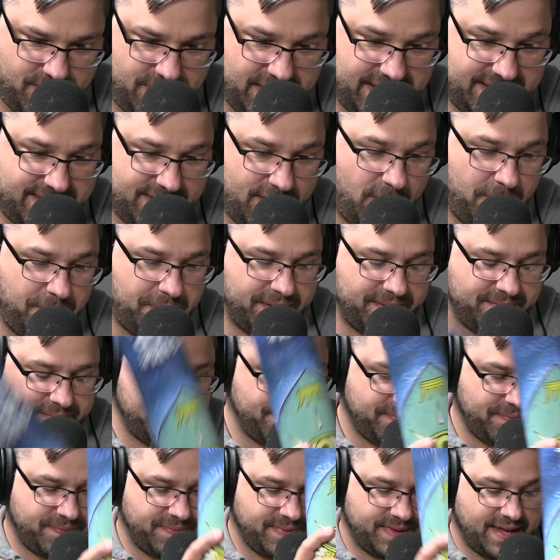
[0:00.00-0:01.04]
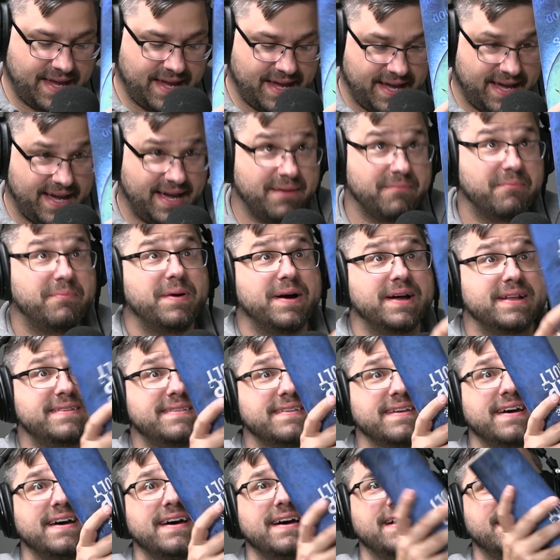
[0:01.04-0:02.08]
It's open, but
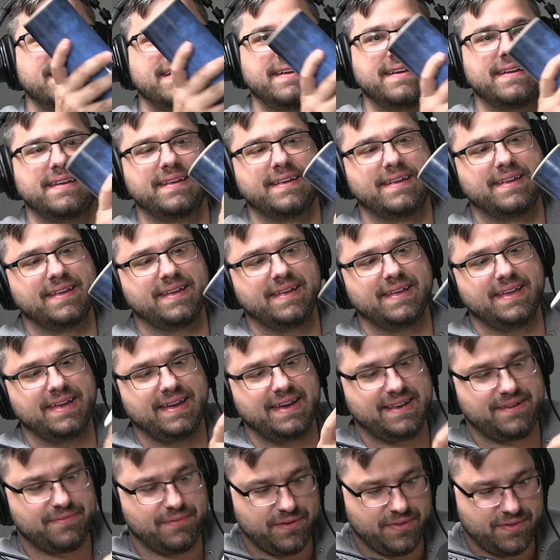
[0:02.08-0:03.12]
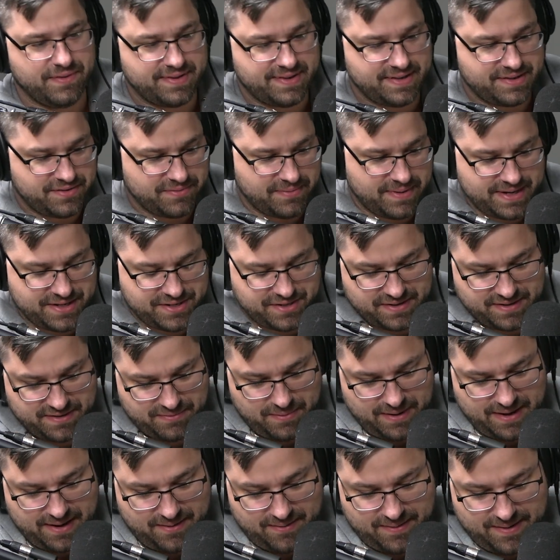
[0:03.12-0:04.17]
it's one of those situations
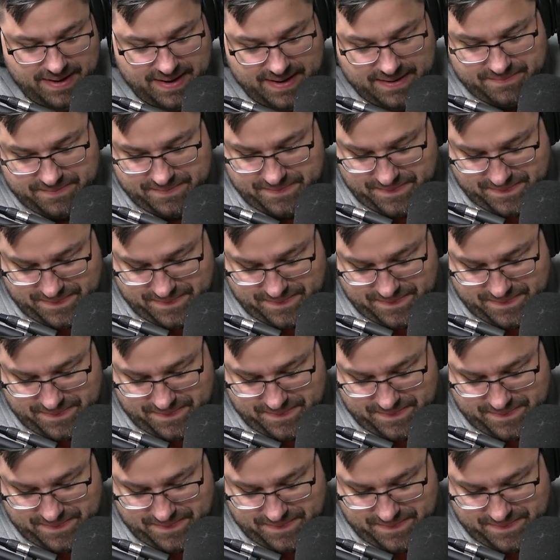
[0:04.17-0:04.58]
where,